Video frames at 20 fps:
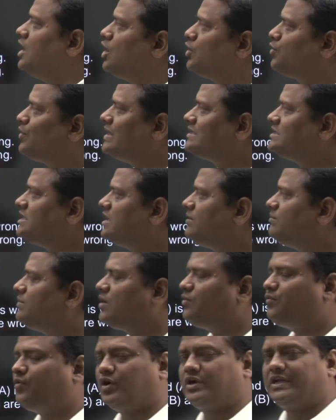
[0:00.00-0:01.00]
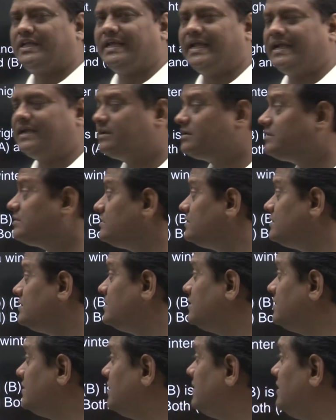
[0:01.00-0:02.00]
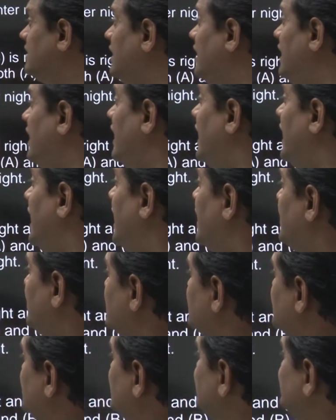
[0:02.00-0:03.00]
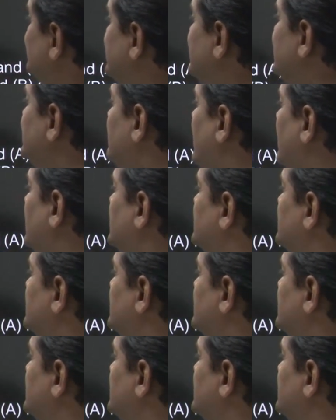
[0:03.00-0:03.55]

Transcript: Question number 48. It was stupid on